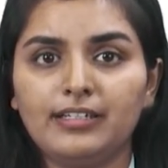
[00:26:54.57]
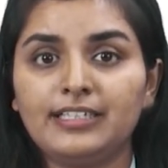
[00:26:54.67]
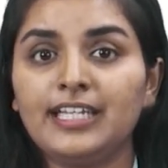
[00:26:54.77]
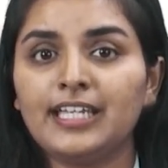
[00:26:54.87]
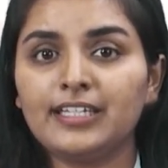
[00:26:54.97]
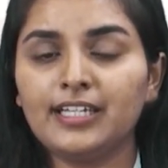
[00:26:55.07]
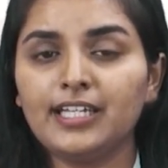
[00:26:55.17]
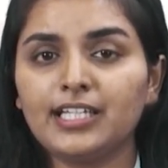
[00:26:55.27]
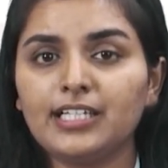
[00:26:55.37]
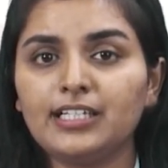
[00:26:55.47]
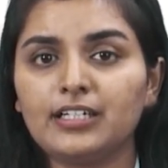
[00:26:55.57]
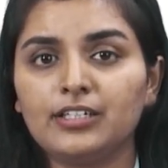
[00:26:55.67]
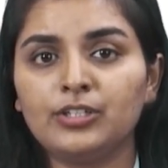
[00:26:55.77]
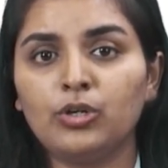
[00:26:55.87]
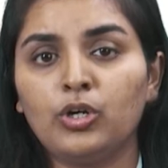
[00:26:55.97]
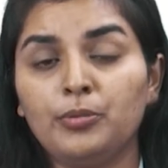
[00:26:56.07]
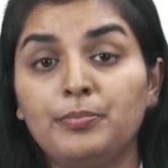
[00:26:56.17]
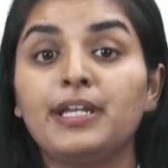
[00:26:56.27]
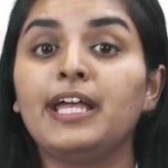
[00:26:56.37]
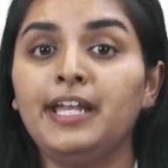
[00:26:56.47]
taking your
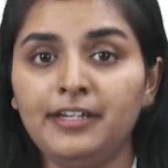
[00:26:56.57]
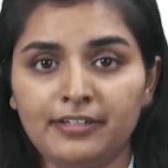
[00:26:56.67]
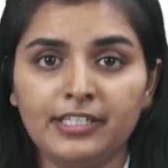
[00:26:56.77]
brand